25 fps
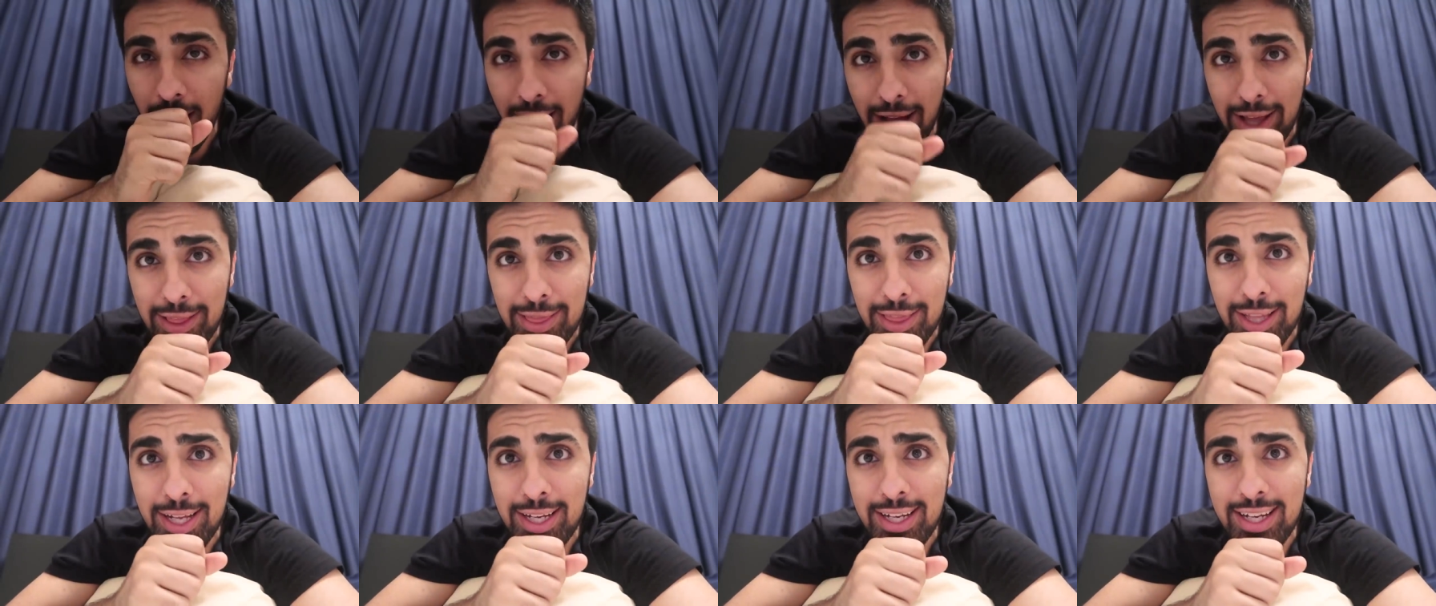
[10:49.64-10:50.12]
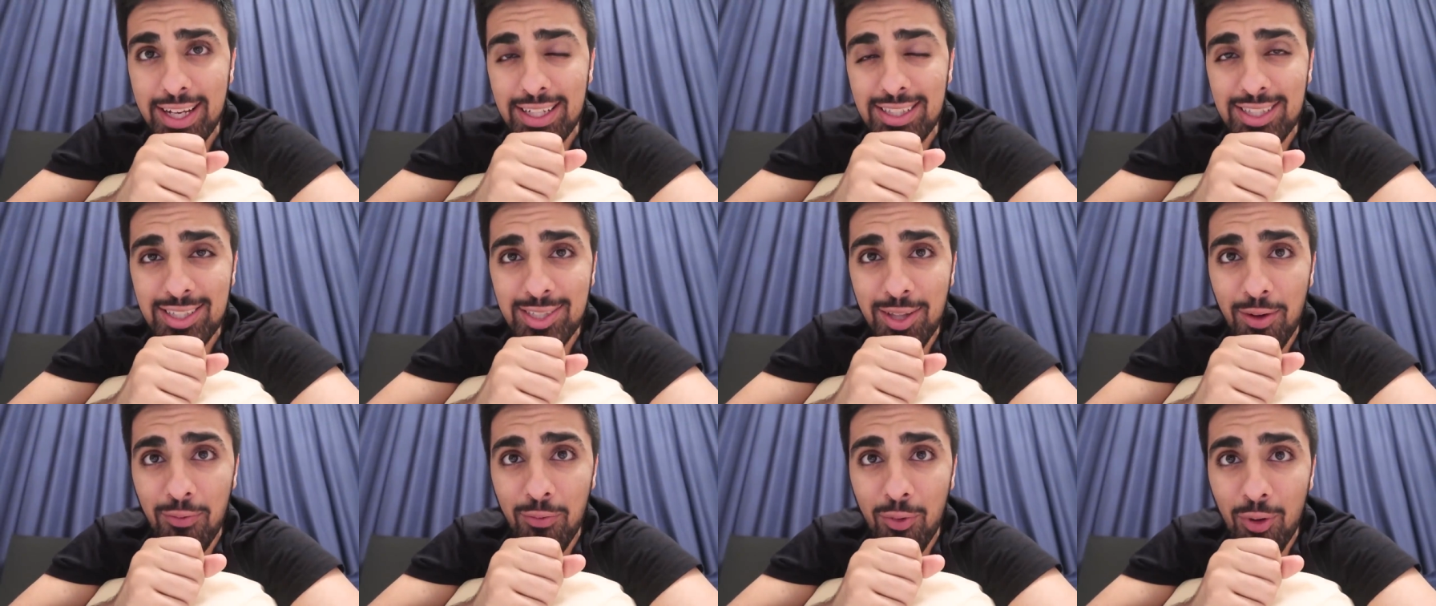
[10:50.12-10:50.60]
I think
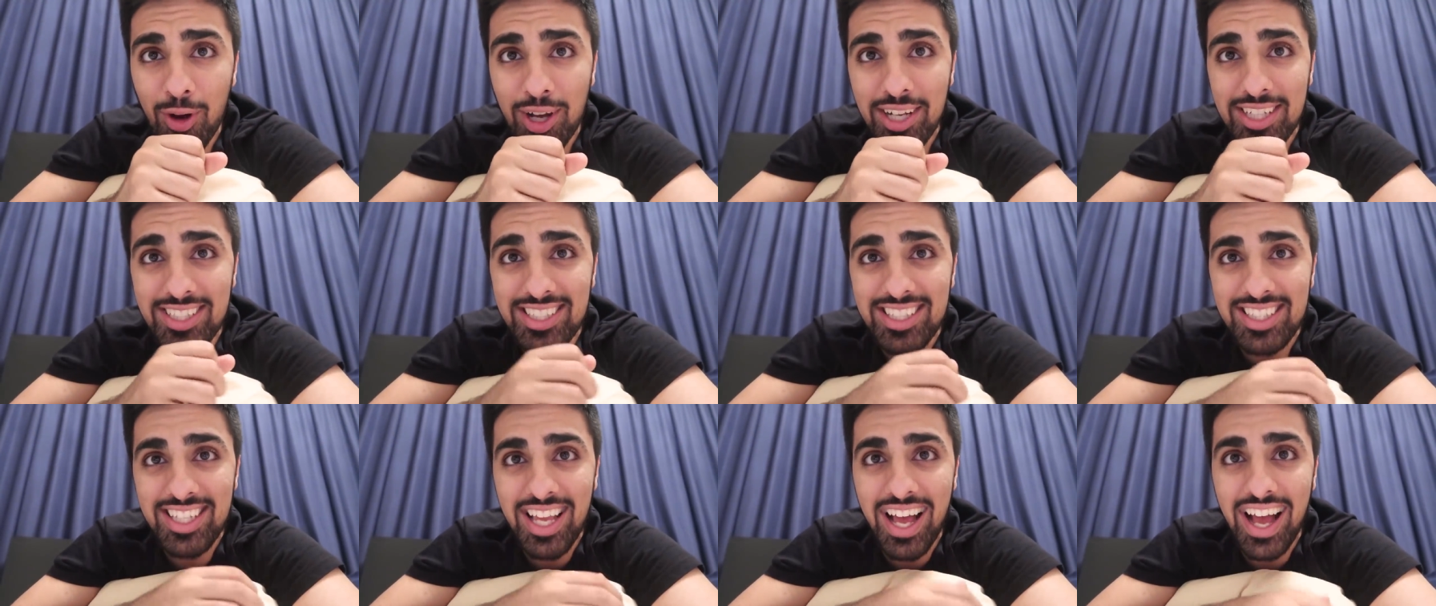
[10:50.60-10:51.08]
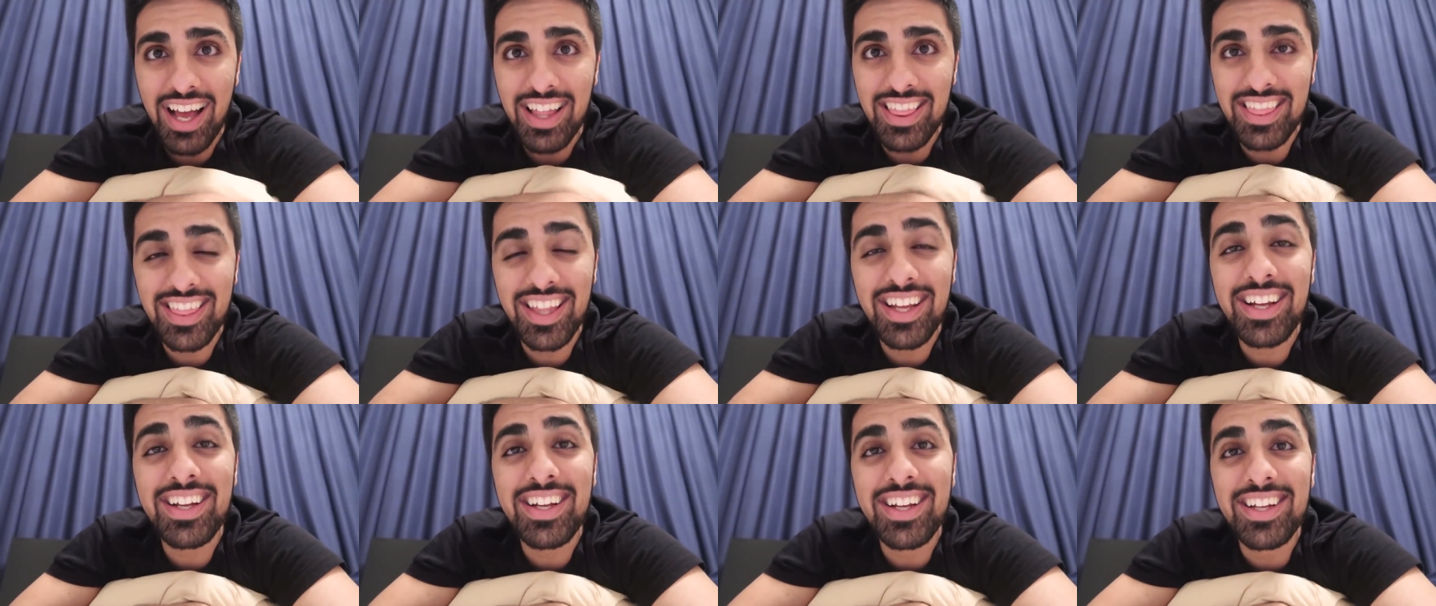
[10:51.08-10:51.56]
it's the voice. I
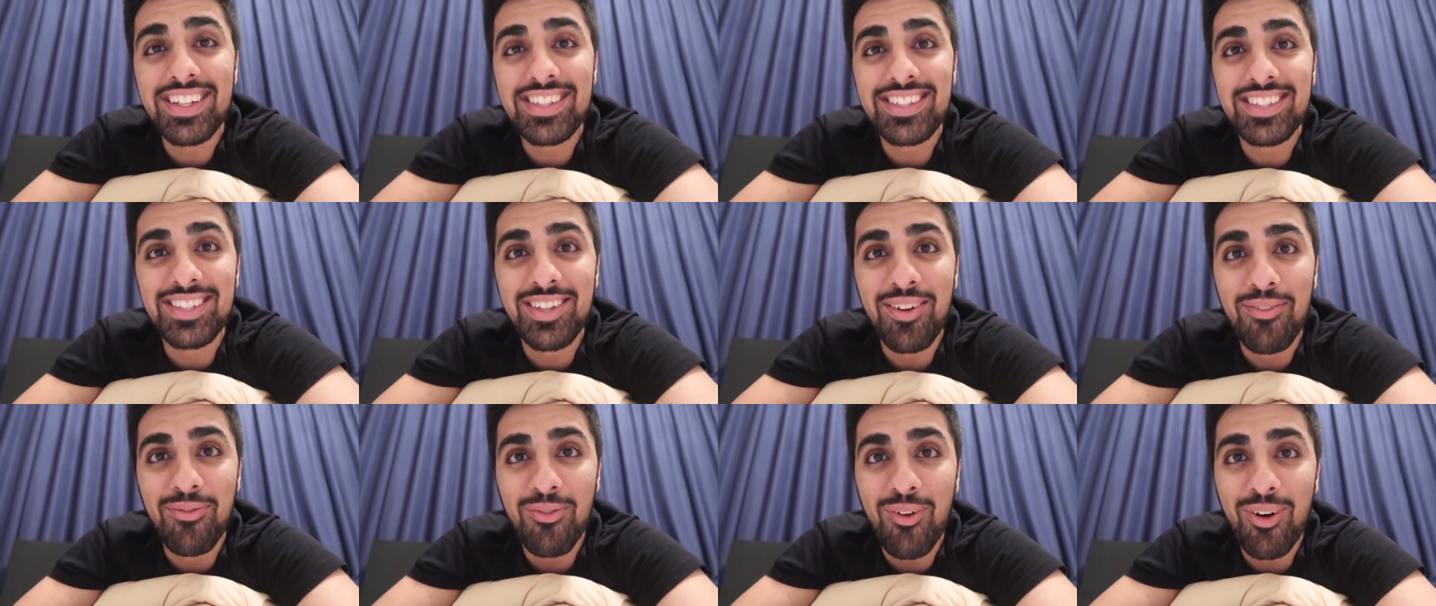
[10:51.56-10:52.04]
think it's the